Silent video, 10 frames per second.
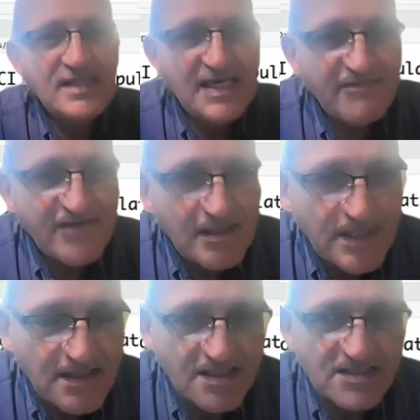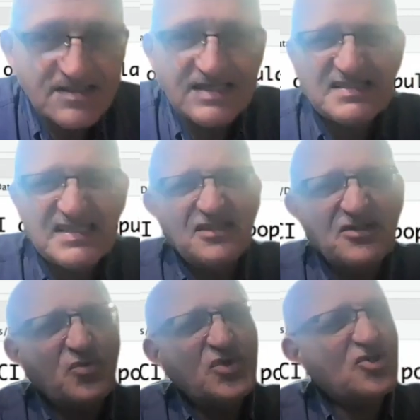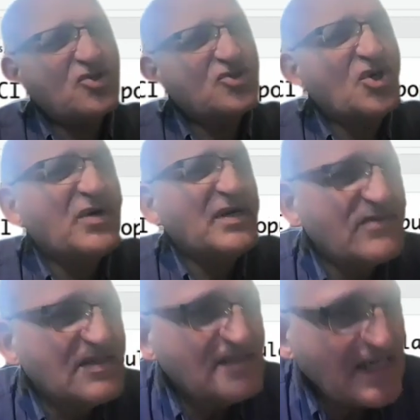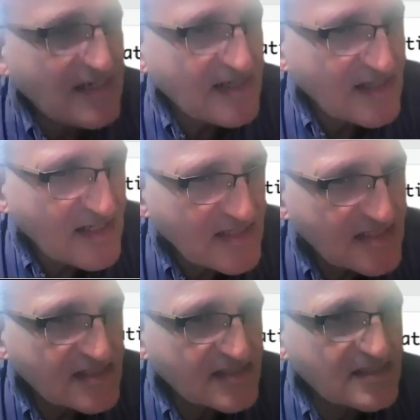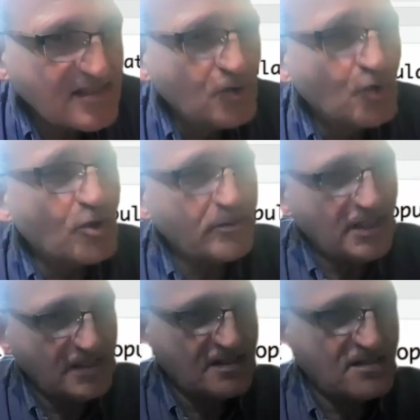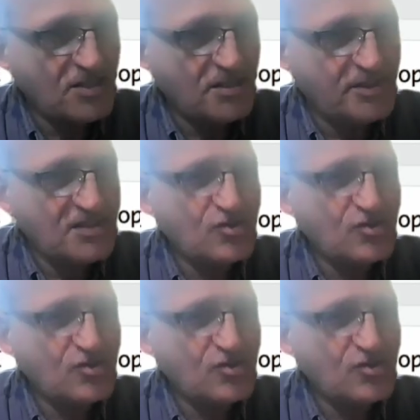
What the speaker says: giving me this, they said, we don't know if the data is normally distributed.